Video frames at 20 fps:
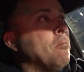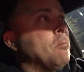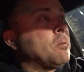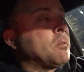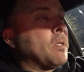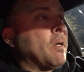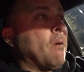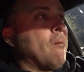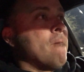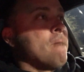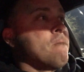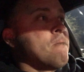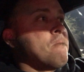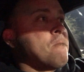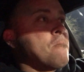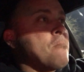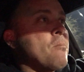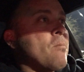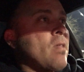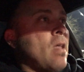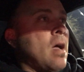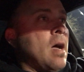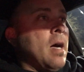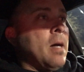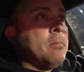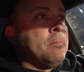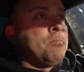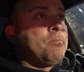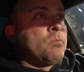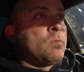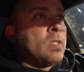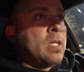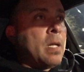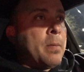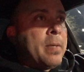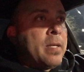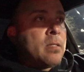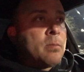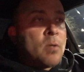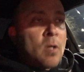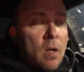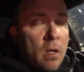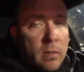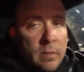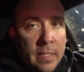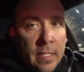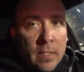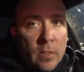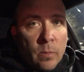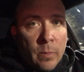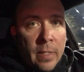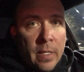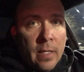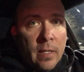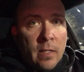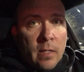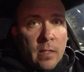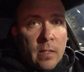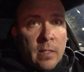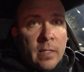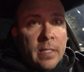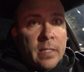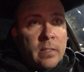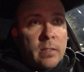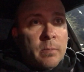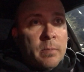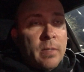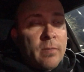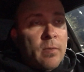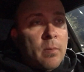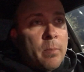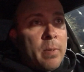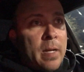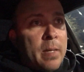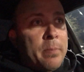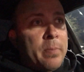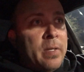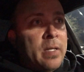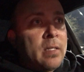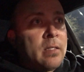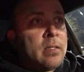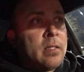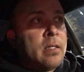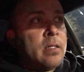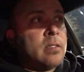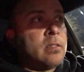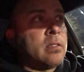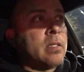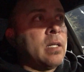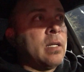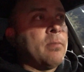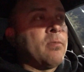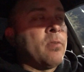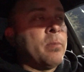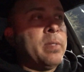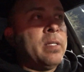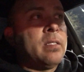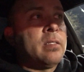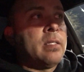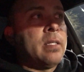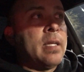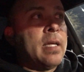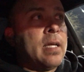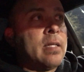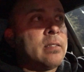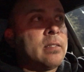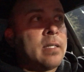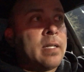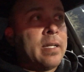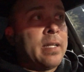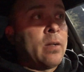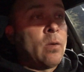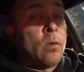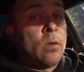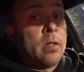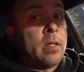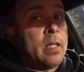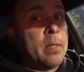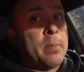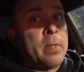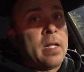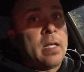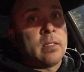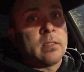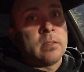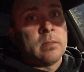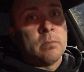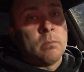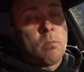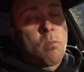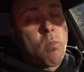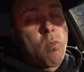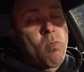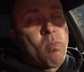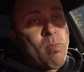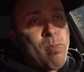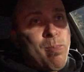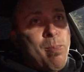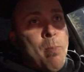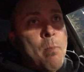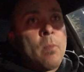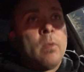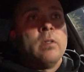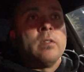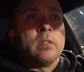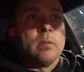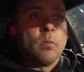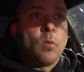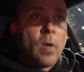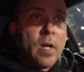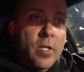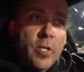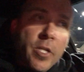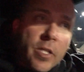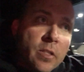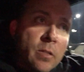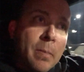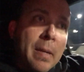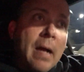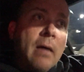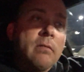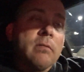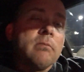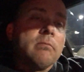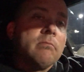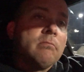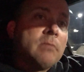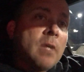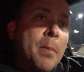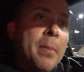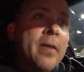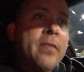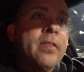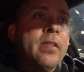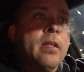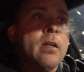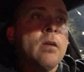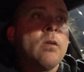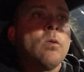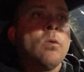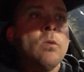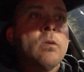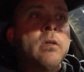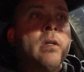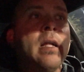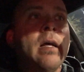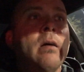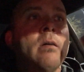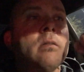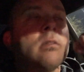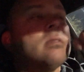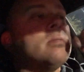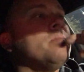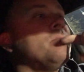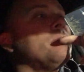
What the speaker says: So gotta make some calls next week, get some different piping and things set up from ECS. I gotta get a hold of them and ask them some questions about the intercooler and how